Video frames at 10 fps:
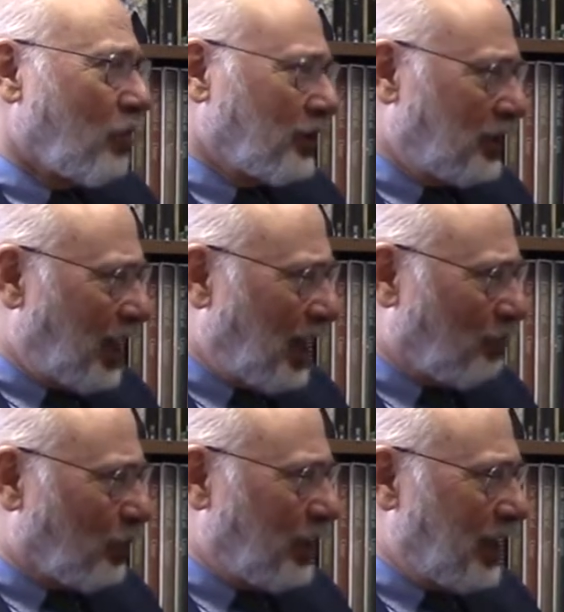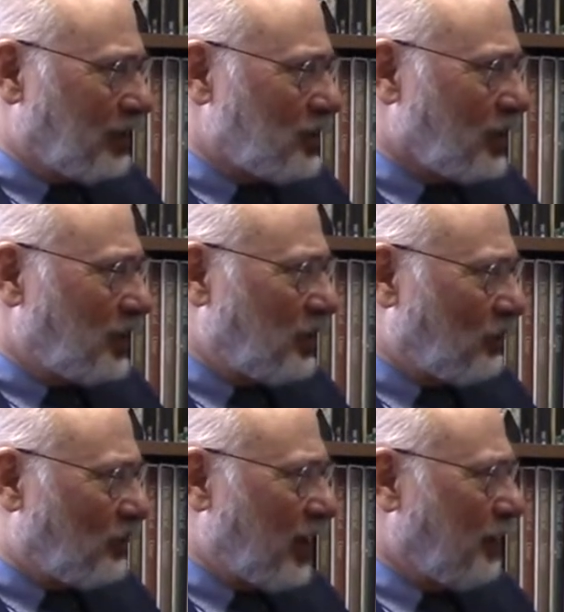wanted to operate outside
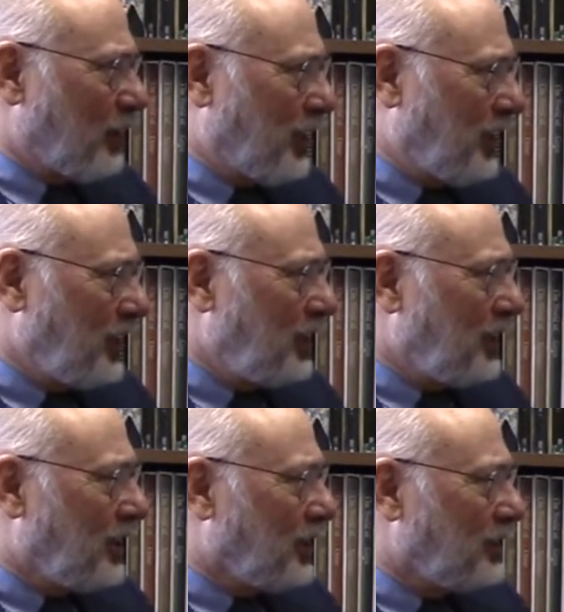their family, mm-hmm.